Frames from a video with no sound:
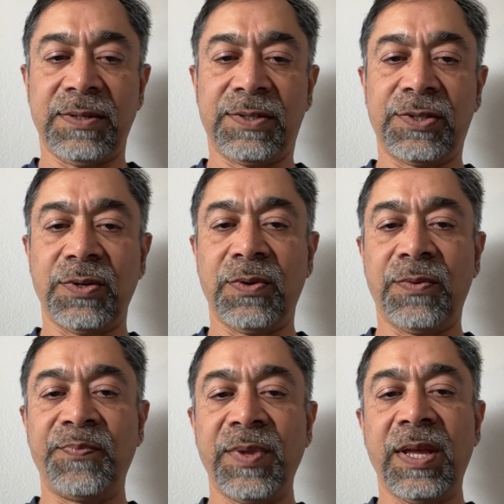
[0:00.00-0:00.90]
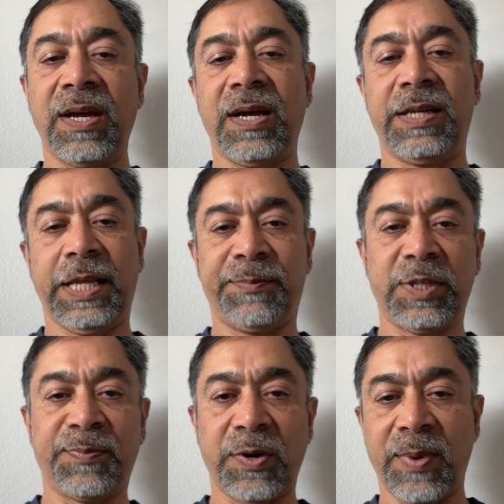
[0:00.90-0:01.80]
So
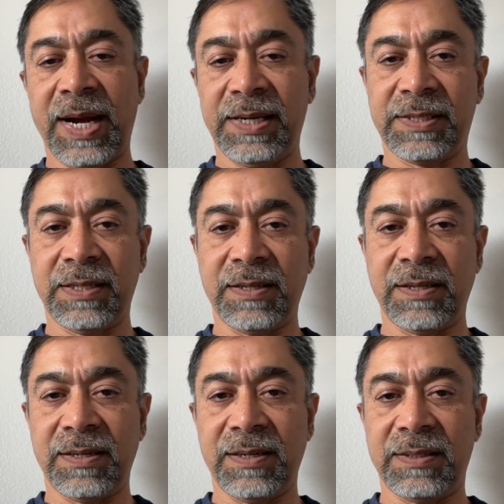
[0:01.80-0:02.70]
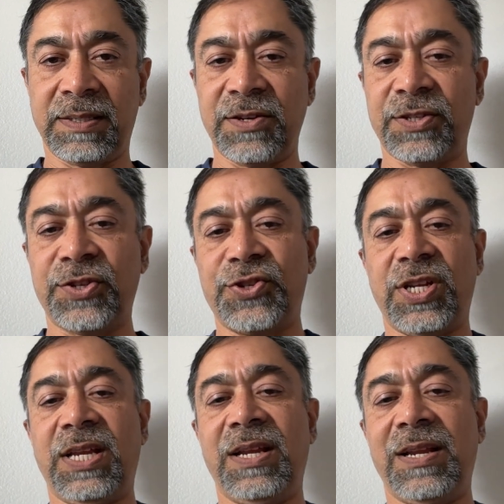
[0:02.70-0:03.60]
DeepSeek provides
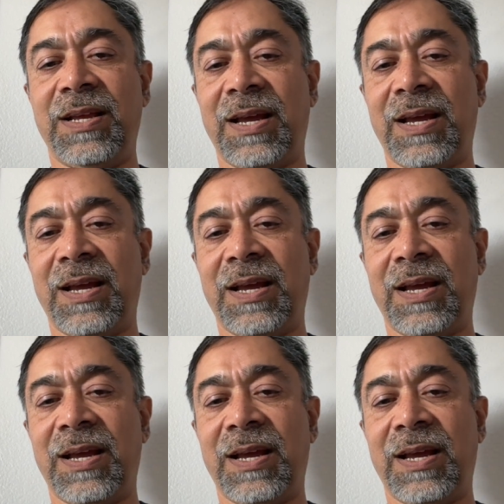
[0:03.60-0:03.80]
essentially